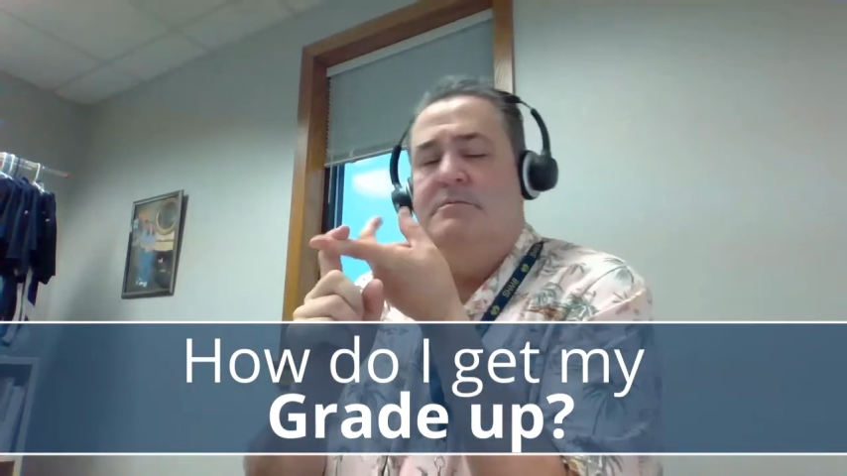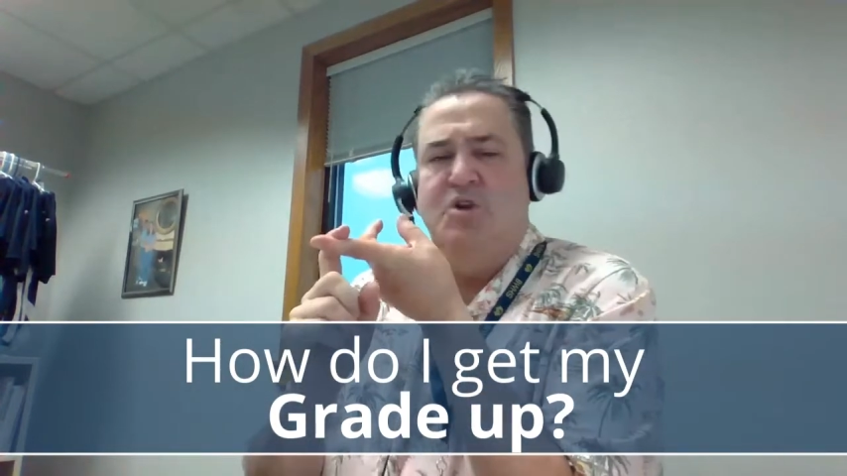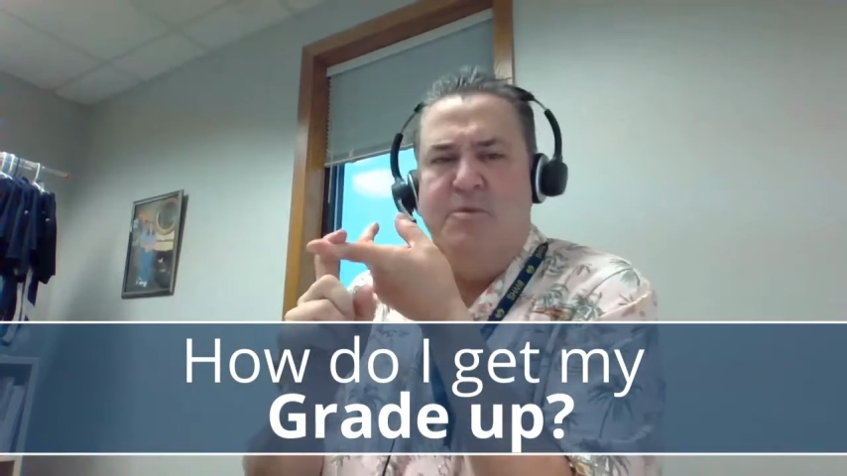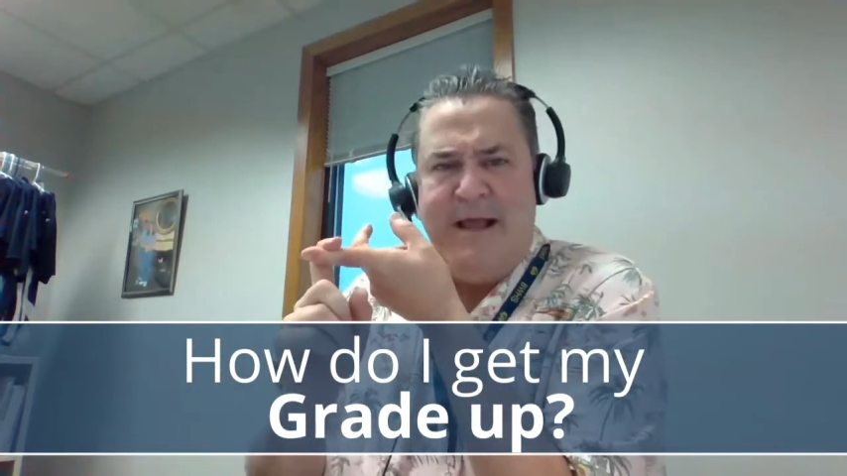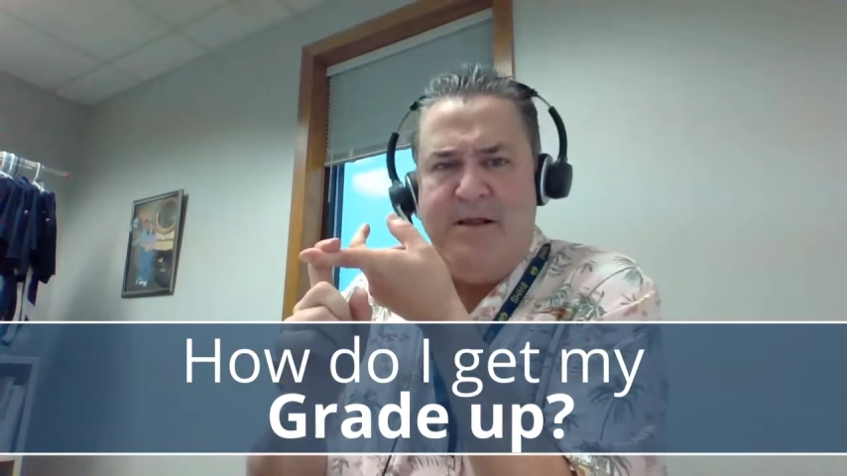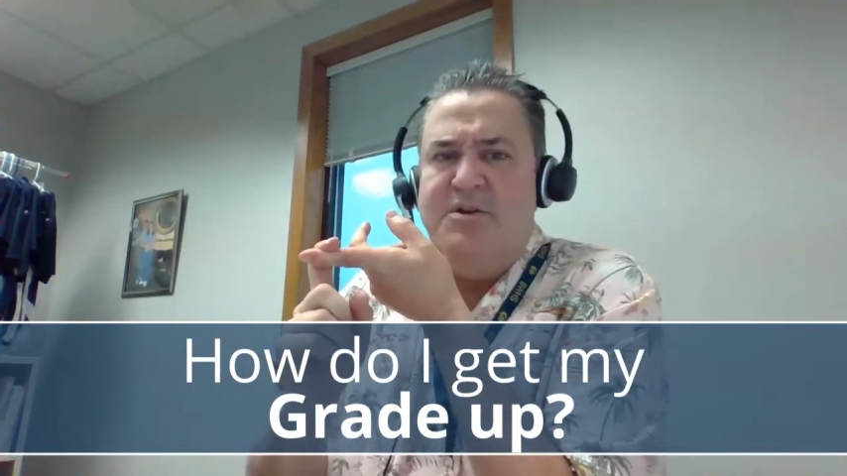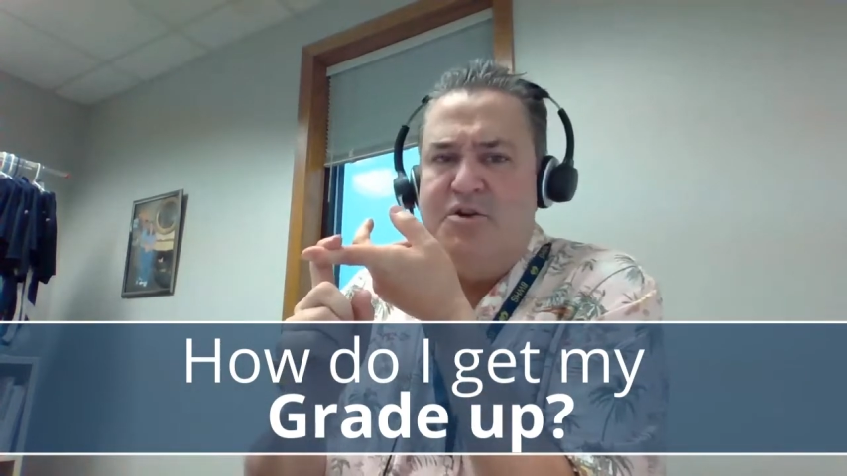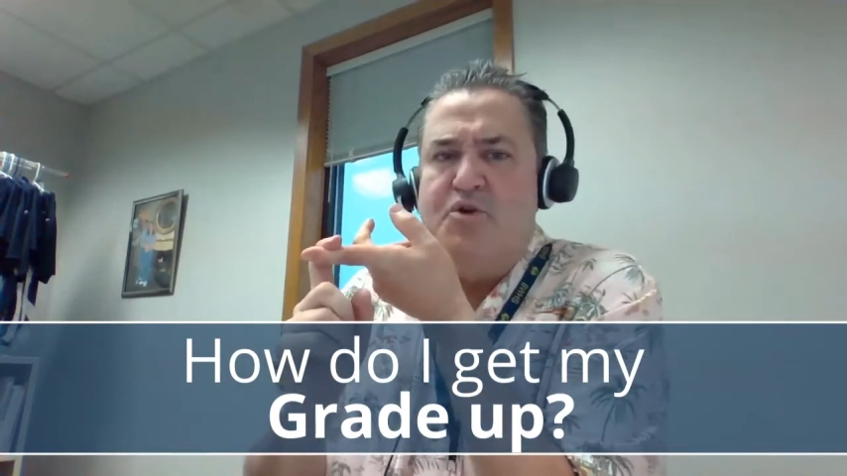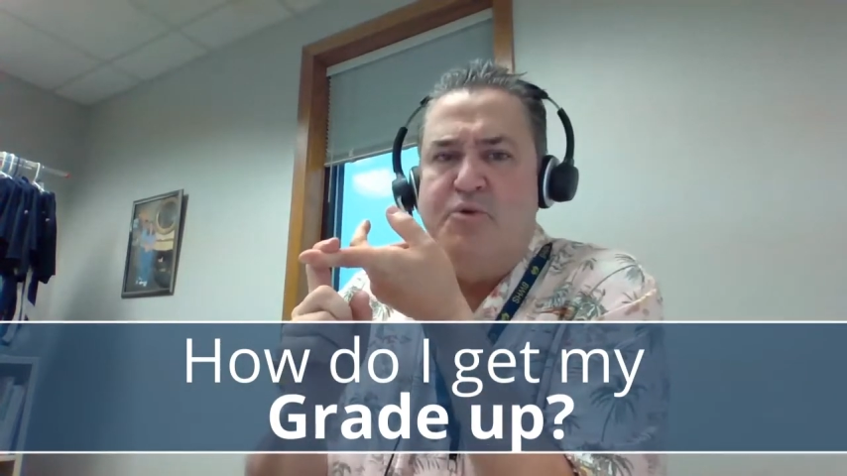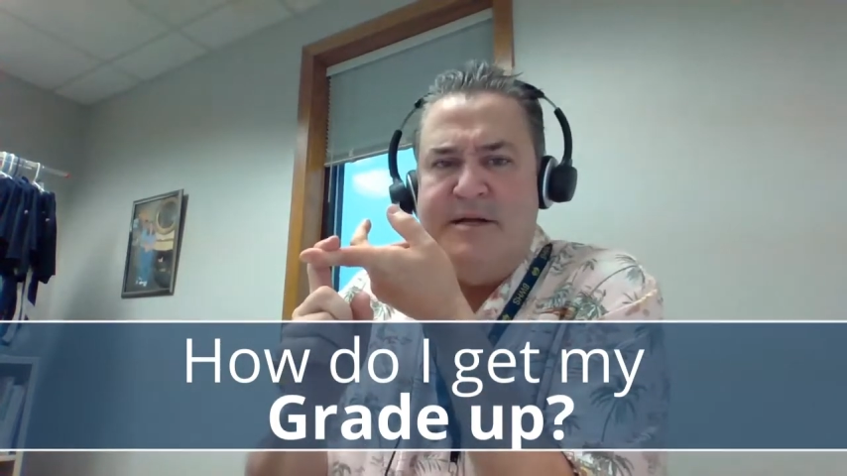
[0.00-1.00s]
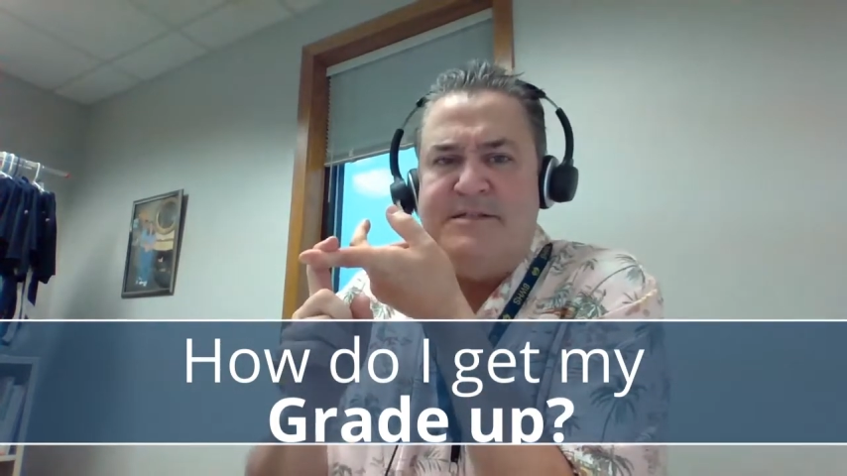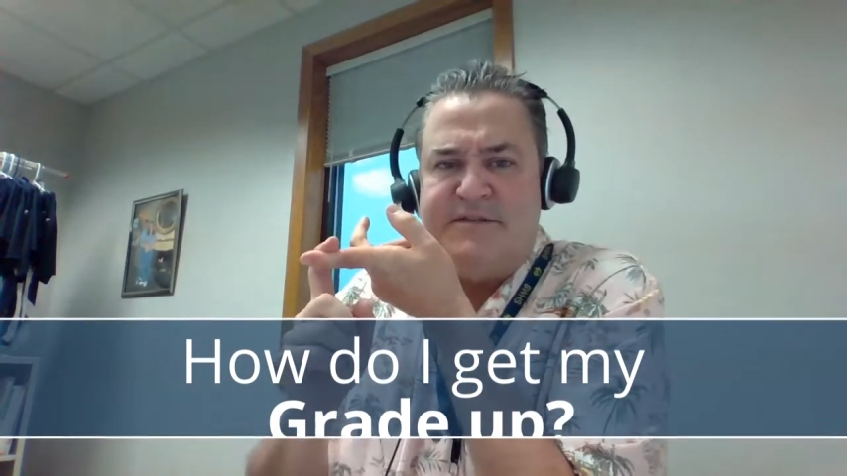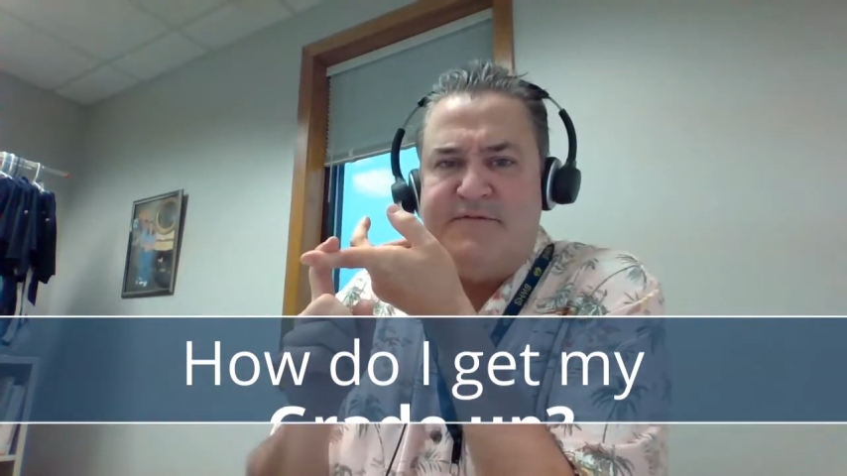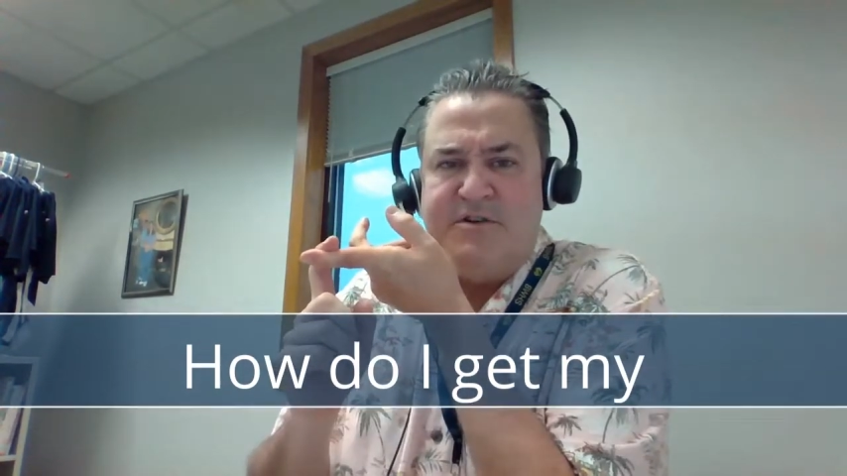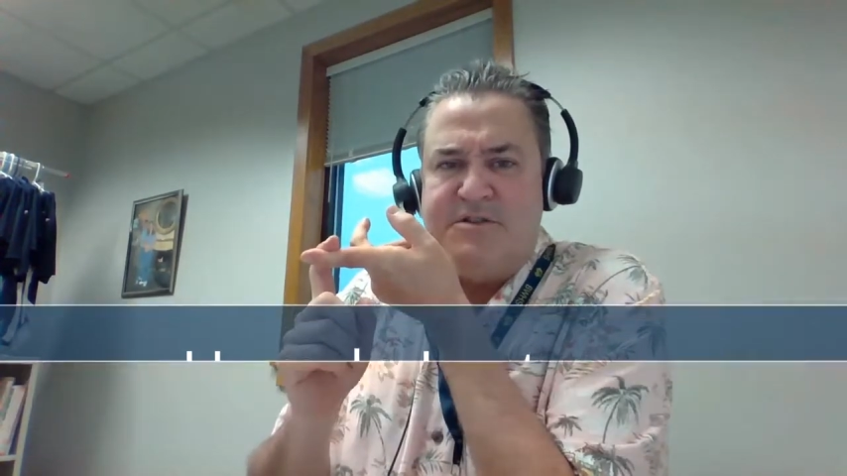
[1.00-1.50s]
Go back and look at your
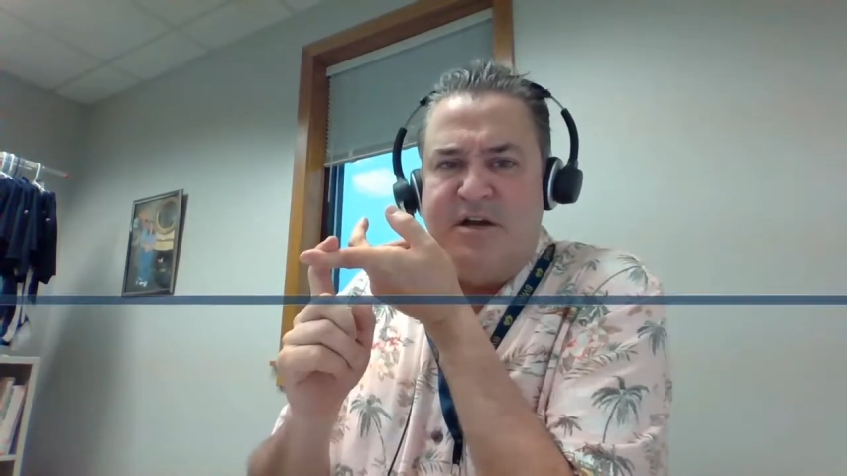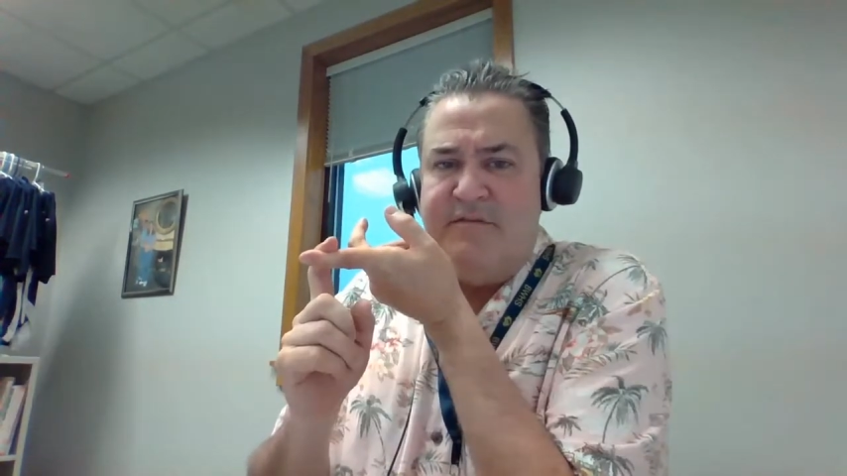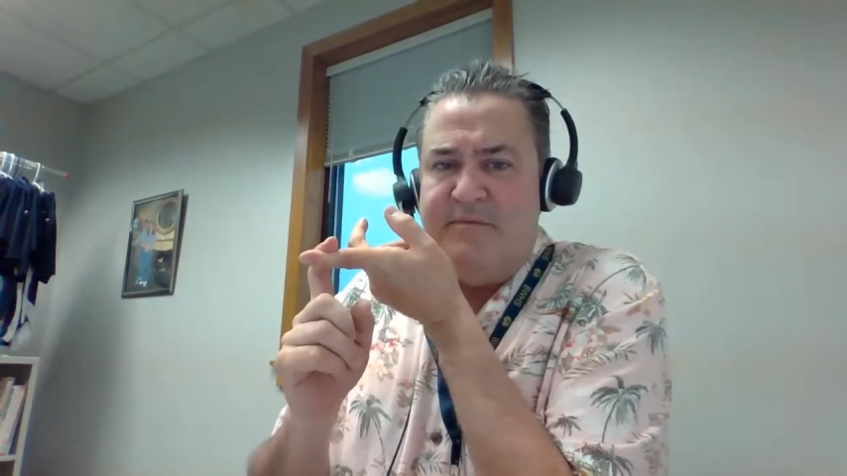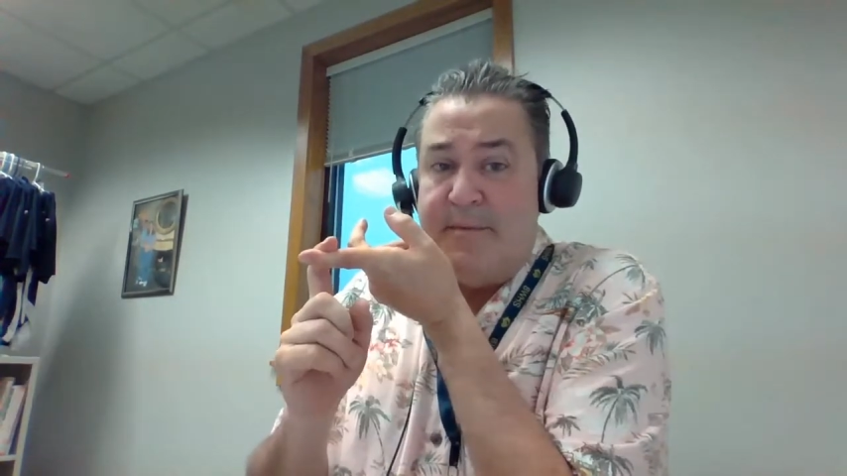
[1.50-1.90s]
quizzes first off.